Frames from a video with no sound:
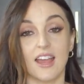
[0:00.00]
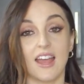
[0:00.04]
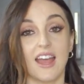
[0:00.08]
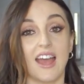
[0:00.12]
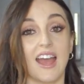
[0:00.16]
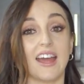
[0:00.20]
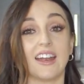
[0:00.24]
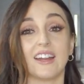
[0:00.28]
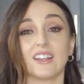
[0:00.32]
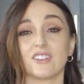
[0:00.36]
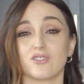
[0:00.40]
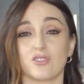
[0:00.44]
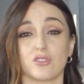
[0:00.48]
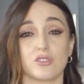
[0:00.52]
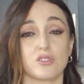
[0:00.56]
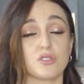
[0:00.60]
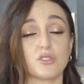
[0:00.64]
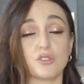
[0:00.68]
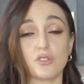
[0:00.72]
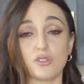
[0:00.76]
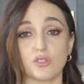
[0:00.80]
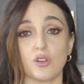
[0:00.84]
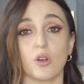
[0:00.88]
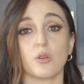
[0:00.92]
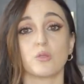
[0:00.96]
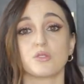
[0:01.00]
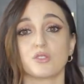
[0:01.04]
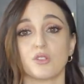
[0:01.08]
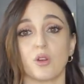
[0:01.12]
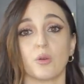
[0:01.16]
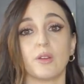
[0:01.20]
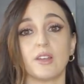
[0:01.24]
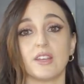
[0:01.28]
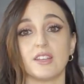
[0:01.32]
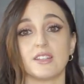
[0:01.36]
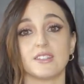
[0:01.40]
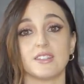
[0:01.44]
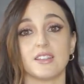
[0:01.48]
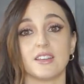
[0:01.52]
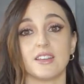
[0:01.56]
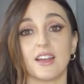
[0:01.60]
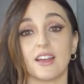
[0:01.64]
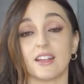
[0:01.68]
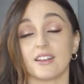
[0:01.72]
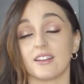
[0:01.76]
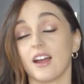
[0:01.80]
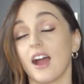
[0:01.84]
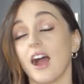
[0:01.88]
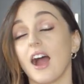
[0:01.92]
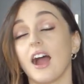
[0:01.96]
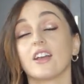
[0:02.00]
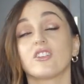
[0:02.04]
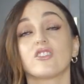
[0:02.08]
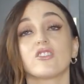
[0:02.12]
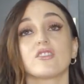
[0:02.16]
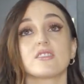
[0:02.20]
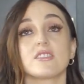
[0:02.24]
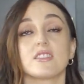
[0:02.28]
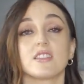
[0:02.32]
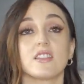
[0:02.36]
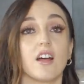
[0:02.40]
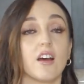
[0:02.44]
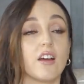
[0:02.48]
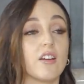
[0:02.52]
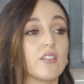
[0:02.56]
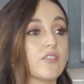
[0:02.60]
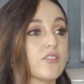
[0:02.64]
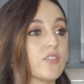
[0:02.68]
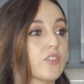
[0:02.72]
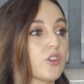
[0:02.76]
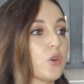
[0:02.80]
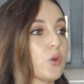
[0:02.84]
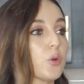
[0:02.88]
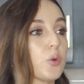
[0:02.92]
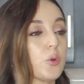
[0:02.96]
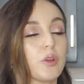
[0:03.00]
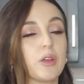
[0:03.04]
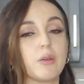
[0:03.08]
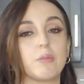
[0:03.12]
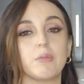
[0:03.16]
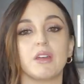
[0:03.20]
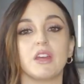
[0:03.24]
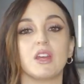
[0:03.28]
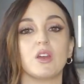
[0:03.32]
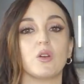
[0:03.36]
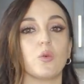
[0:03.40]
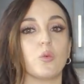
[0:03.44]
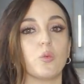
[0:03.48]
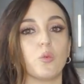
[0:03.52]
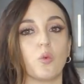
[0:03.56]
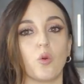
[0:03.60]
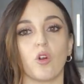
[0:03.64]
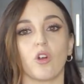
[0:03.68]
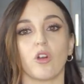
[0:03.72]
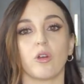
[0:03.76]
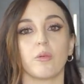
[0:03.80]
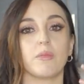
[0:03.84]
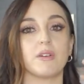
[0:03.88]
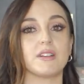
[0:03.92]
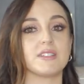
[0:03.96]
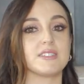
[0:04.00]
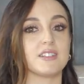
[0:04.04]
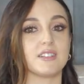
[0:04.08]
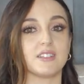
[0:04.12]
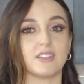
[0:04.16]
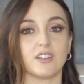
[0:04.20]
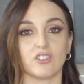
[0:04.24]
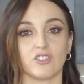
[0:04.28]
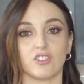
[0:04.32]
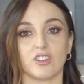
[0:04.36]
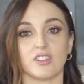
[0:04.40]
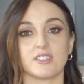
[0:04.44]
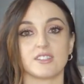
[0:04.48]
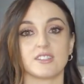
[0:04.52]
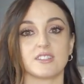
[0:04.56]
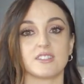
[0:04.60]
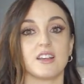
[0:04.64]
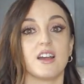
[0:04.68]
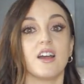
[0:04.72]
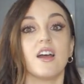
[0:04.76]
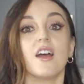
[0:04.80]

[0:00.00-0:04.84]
And it's just so easy, and I just love creamy, warm, delicious